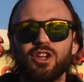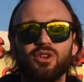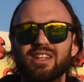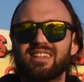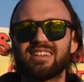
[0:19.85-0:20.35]
of
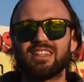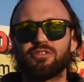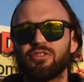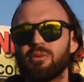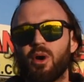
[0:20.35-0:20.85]
units at
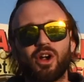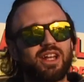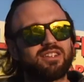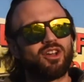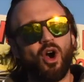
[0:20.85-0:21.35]
these flea
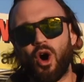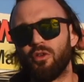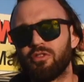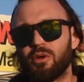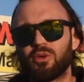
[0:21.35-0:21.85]
markets.
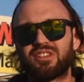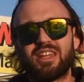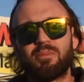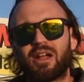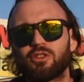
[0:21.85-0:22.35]
Hopefully we'll
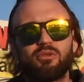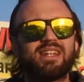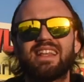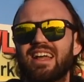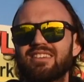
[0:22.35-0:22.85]
see about
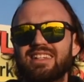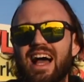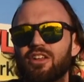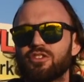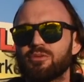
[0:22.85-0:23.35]
$3,000
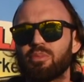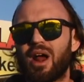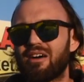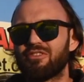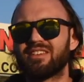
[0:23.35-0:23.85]
in
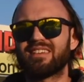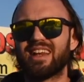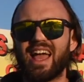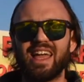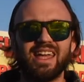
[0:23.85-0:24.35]
profits
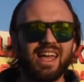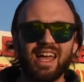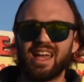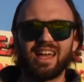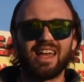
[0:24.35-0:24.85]
today.
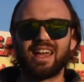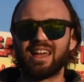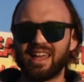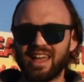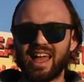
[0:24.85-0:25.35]

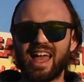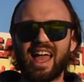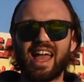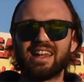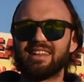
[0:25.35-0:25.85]

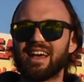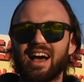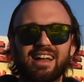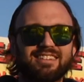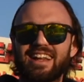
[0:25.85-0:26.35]
And
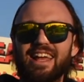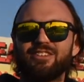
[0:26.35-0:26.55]
uh, stay